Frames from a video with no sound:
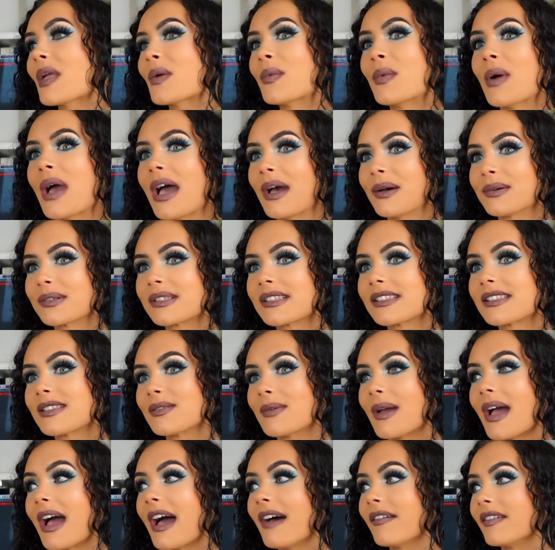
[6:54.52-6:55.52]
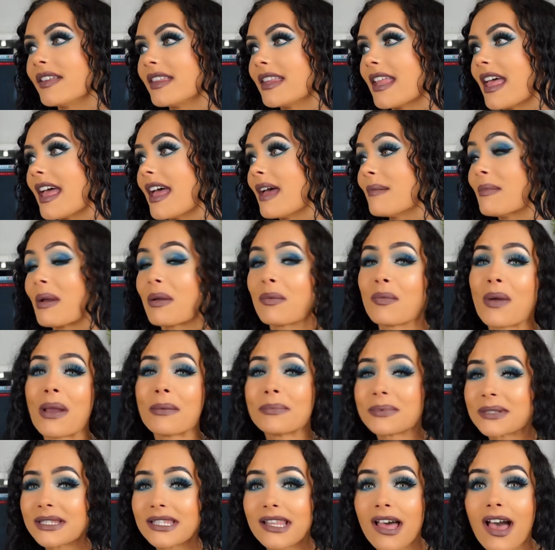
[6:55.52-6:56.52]
What else do I have in there? My
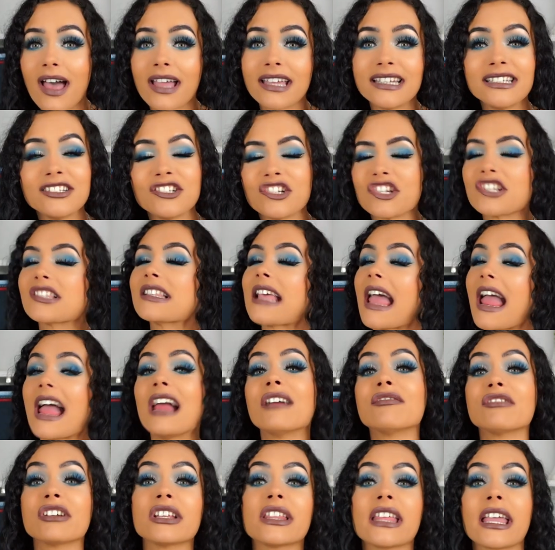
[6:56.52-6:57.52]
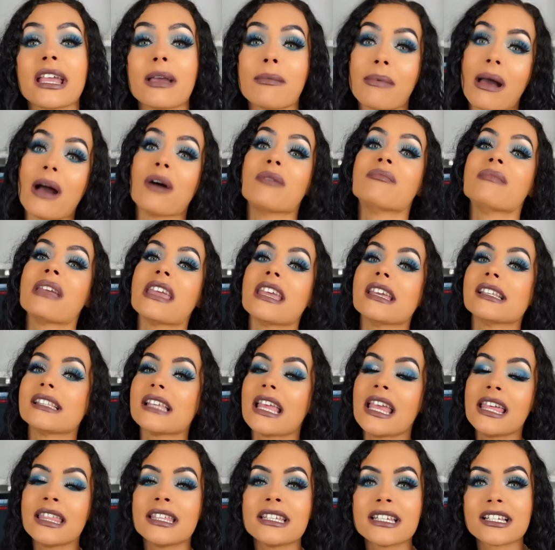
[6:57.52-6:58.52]
website, just everything about me
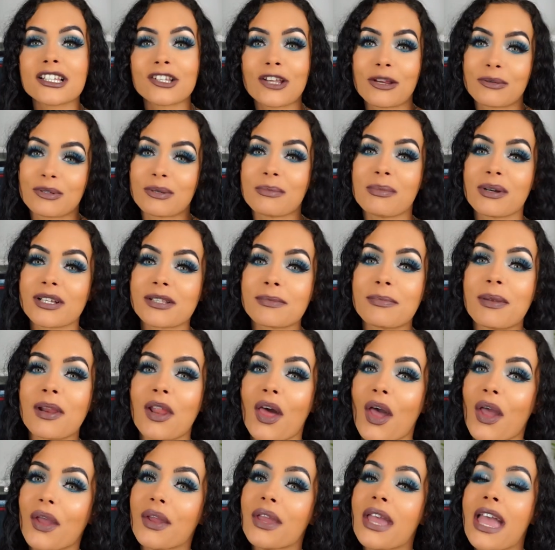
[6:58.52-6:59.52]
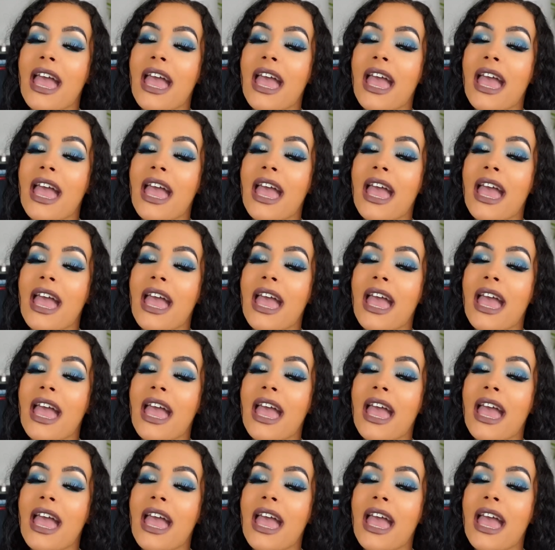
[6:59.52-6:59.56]
is in the description box below.